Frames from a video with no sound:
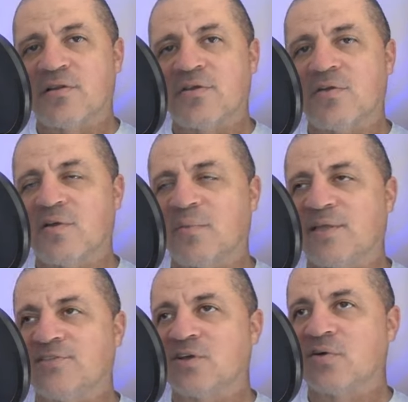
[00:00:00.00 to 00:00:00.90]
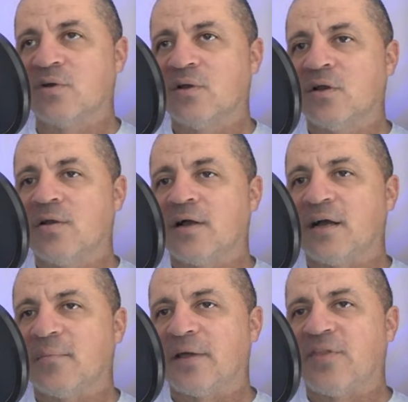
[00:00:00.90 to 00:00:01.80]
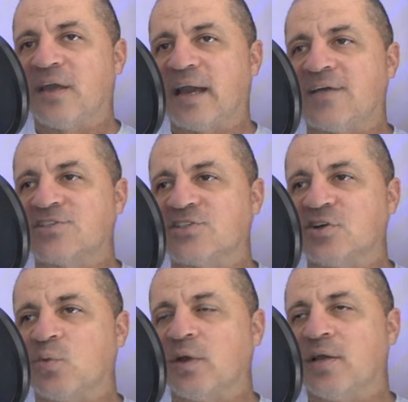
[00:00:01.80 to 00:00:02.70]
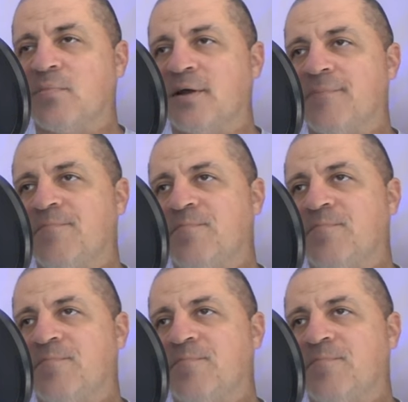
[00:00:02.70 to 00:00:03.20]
You know what I mean? So um, I think Ash is going to win, but